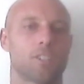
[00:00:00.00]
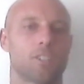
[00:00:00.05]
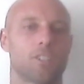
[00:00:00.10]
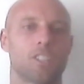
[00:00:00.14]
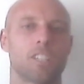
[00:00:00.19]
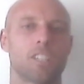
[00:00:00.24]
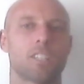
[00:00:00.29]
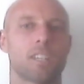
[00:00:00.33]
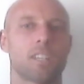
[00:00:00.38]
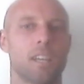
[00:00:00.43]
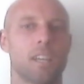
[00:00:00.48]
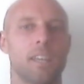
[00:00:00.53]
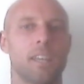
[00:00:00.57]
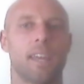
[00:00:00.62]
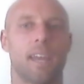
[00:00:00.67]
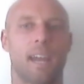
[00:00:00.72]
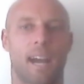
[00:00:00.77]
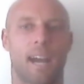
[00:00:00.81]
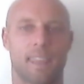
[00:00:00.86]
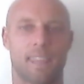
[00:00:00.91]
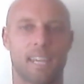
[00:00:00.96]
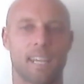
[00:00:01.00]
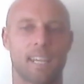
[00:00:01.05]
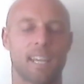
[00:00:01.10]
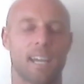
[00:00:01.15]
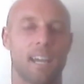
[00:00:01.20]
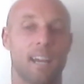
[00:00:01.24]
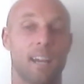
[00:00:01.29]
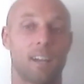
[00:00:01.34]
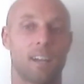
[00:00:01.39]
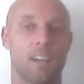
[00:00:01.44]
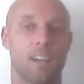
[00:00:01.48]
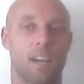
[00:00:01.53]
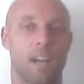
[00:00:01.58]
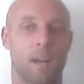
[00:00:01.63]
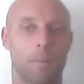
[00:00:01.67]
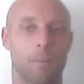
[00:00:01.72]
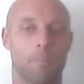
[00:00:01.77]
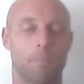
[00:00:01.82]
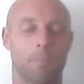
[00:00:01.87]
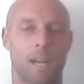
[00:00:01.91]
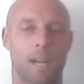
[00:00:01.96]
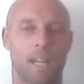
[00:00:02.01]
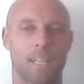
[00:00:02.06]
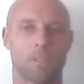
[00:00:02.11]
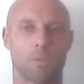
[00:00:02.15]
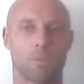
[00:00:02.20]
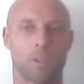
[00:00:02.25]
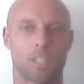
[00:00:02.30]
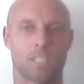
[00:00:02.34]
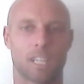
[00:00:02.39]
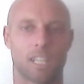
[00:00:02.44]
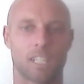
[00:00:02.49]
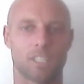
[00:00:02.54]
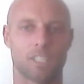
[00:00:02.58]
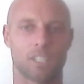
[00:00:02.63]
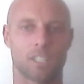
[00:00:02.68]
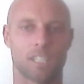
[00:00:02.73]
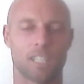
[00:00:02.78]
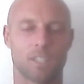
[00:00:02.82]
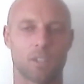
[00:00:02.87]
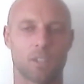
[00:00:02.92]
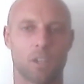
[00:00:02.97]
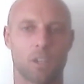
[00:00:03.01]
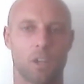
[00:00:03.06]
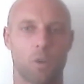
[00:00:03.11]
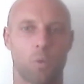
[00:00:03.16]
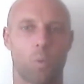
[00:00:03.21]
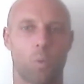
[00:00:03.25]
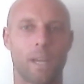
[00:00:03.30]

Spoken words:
So I think I did want to touch on this.